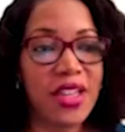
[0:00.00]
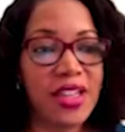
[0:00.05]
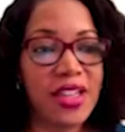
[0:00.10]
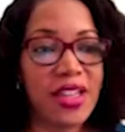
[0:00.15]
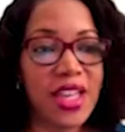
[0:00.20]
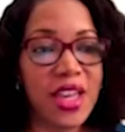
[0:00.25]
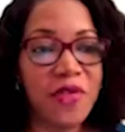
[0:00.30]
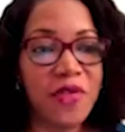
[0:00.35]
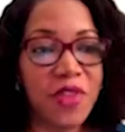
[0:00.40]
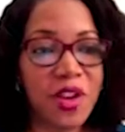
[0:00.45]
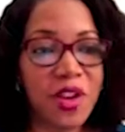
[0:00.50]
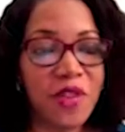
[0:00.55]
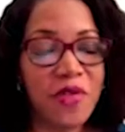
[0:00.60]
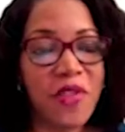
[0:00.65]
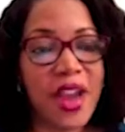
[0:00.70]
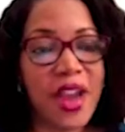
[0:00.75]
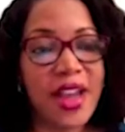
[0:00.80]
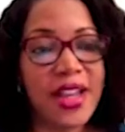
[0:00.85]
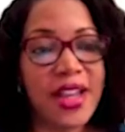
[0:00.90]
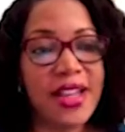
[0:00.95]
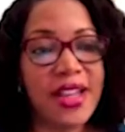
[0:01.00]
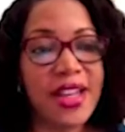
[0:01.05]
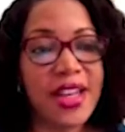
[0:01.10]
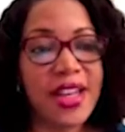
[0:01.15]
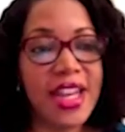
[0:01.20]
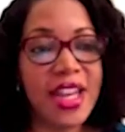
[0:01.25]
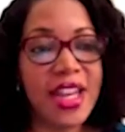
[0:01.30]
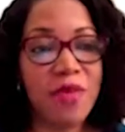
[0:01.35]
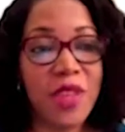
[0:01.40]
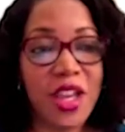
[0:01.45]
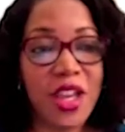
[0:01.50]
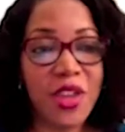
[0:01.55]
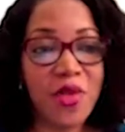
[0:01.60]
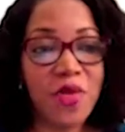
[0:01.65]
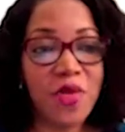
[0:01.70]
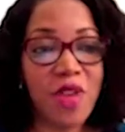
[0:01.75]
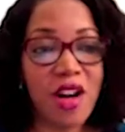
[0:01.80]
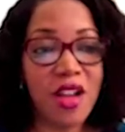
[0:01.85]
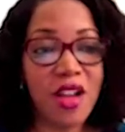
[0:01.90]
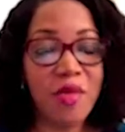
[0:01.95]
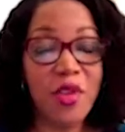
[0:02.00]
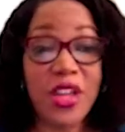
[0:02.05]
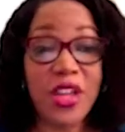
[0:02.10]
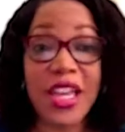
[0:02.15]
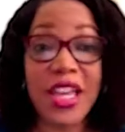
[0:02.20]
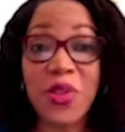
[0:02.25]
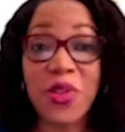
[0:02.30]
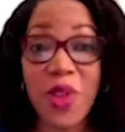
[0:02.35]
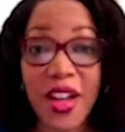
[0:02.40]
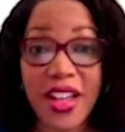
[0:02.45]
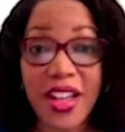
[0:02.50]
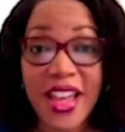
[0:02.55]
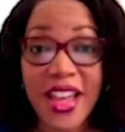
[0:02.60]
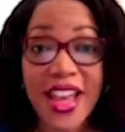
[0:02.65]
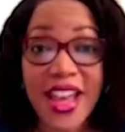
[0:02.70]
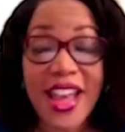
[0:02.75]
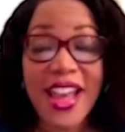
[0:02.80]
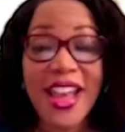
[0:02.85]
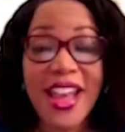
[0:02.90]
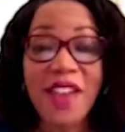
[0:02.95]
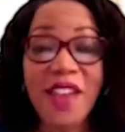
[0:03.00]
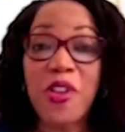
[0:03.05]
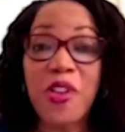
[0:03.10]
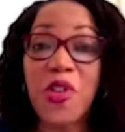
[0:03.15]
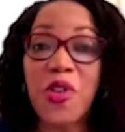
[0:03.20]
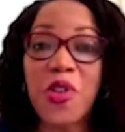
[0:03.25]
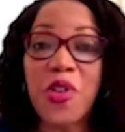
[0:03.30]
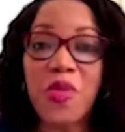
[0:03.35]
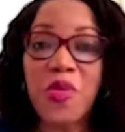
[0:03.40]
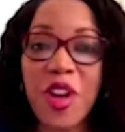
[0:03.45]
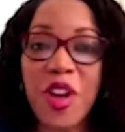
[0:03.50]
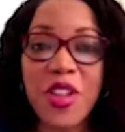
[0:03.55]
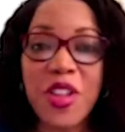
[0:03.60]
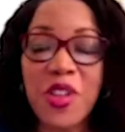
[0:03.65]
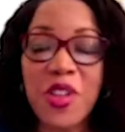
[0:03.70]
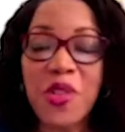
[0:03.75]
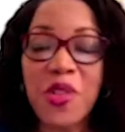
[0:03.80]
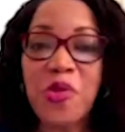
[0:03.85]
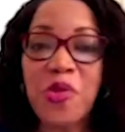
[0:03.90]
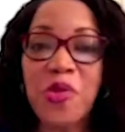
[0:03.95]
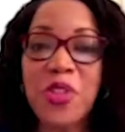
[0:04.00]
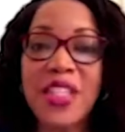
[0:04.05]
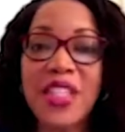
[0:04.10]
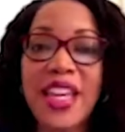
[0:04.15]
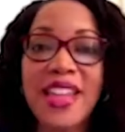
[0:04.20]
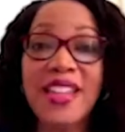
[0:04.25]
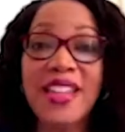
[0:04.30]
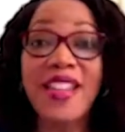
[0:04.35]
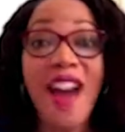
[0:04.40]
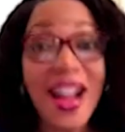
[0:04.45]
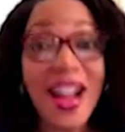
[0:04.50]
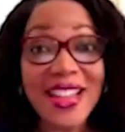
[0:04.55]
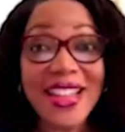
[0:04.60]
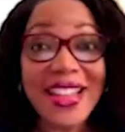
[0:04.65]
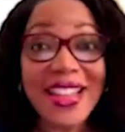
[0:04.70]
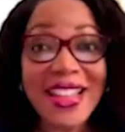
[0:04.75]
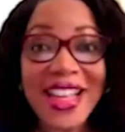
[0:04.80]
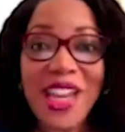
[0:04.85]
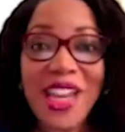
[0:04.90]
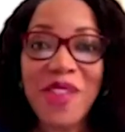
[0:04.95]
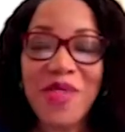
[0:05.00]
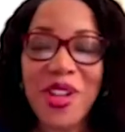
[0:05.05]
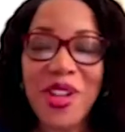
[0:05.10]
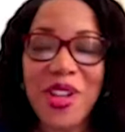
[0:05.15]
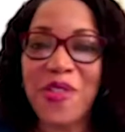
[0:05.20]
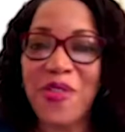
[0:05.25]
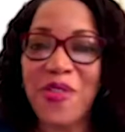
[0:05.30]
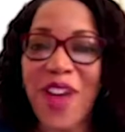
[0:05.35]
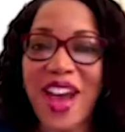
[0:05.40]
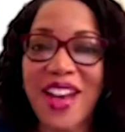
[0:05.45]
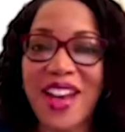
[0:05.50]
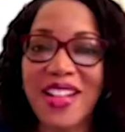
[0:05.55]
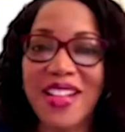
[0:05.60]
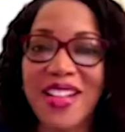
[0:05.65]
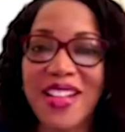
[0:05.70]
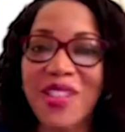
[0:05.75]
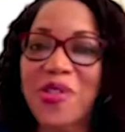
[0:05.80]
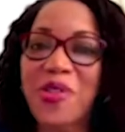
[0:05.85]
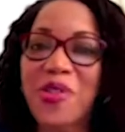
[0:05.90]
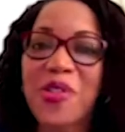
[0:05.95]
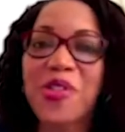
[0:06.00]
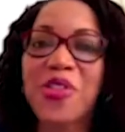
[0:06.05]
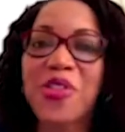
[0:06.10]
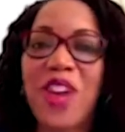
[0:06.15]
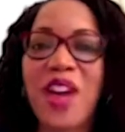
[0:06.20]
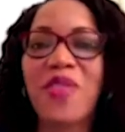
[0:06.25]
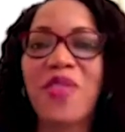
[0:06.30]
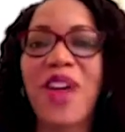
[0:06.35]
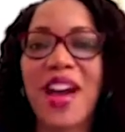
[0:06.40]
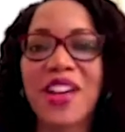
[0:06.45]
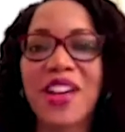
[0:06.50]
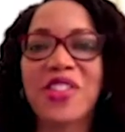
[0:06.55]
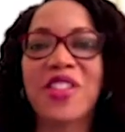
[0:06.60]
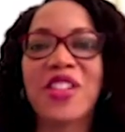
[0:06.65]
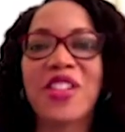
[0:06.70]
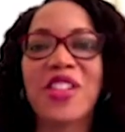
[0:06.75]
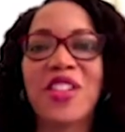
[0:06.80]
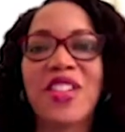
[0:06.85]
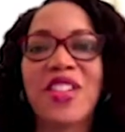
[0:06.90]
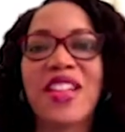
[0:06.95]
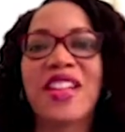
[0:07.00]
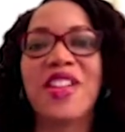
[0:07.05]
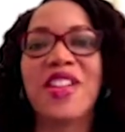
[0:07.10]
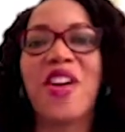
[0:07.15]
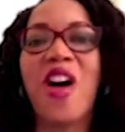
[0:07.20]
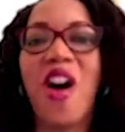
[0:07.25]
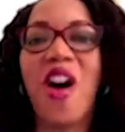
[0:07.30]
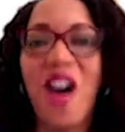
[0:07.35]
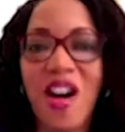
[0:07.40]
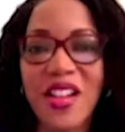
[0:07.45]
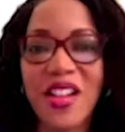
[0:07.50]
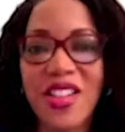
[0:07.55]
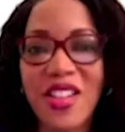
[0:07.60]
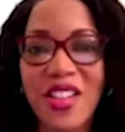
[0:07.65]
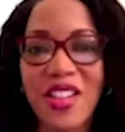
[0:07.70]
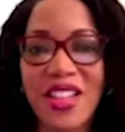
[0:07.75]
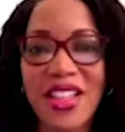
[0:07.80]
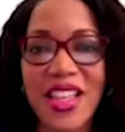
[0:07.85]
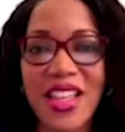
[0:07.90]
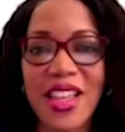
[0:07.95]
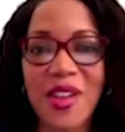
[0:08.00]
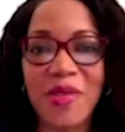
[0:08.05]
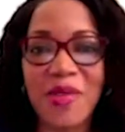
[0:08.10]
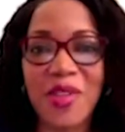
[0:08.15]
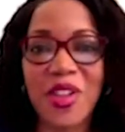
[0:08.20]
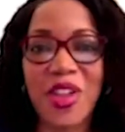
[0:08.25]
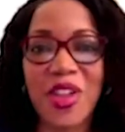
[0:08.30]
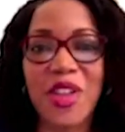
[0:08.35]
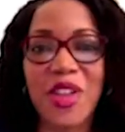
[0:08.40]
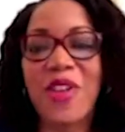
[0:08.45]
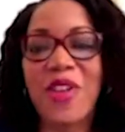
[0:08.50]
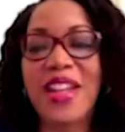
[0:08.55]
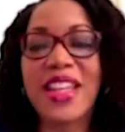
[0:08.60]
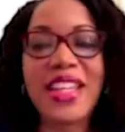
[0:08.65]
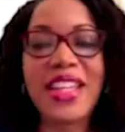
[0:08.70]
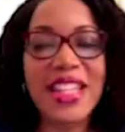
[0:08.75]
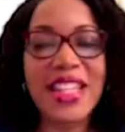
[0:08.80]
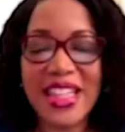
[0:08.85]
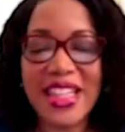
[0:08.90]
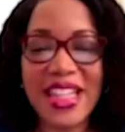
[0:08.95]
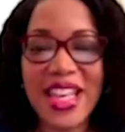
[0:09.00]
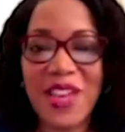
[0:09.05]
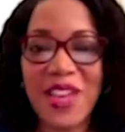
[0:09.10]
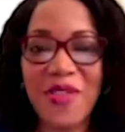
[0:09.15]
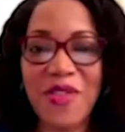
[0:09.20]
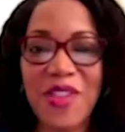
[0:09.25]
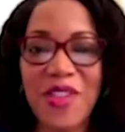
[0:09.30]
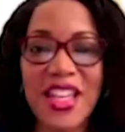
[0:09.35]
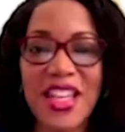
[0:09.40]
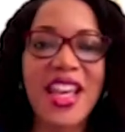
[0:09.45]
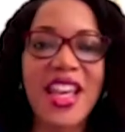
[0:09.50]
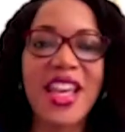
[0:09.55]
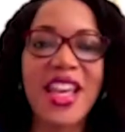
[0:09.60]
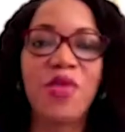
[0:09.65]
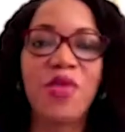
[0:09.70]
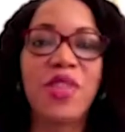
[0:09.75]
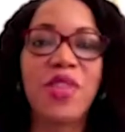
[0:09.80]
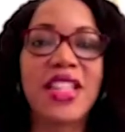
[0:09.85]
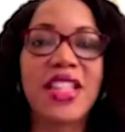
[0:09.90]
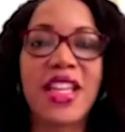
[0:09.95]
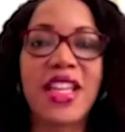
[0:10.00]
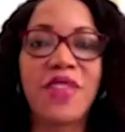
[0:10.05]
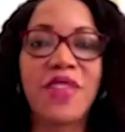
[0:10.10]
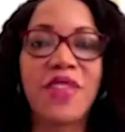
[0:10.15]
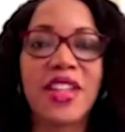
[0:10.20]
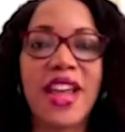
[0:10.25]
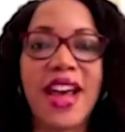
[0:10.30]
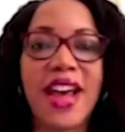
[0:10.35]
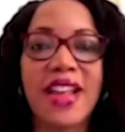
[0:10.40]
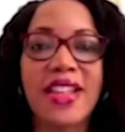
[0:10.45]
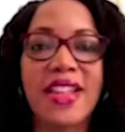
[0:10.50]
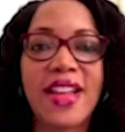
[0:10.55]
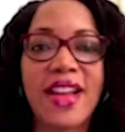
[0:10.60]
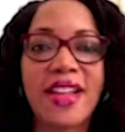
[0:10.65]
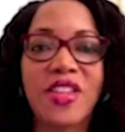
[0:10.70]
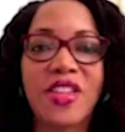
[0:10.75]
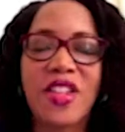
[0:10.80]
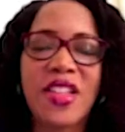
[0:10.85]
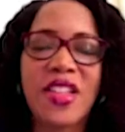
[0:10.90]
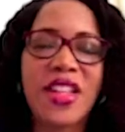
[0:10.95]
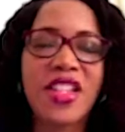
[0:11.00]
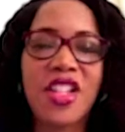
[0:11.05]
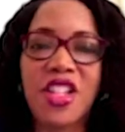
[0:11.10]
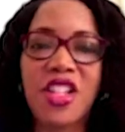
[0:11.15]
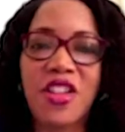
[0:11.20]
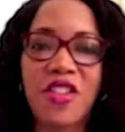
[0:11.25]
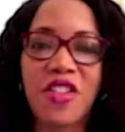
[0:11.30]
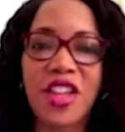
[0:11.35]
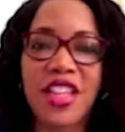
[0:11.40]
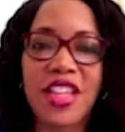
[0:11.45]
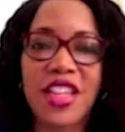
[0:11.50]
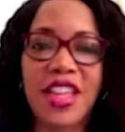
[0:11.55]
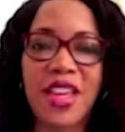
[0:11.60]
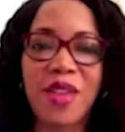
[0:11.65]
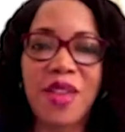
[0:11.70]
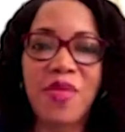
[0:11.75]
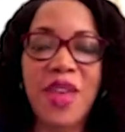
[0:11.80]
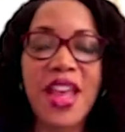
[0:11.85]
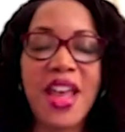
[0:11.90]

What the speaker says: save your file as a name that you want. But guess what? For those persons who tend not to save their files, Google Drive actually does an auto save. So if I didn't save it, it would save it as just a generic name,